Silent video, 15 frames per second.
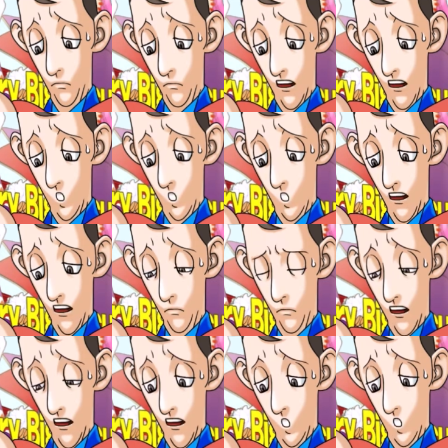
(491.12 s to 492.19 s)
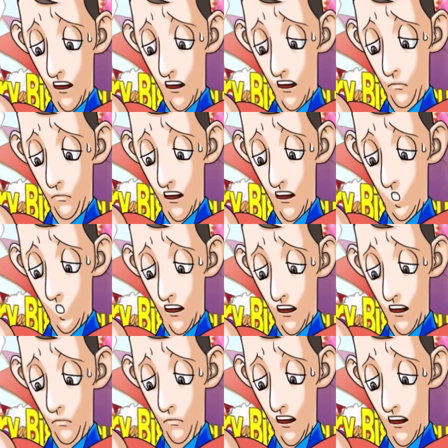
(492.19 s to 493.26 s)
I'm trying my best, but
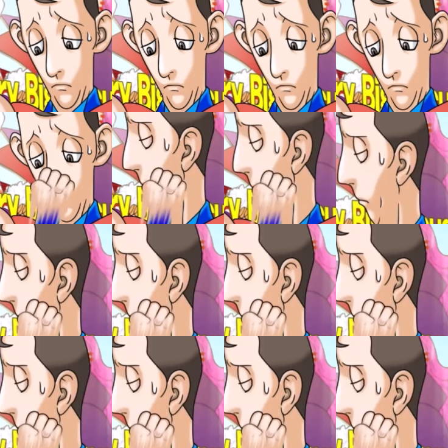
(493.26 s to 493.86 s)
Trilo, this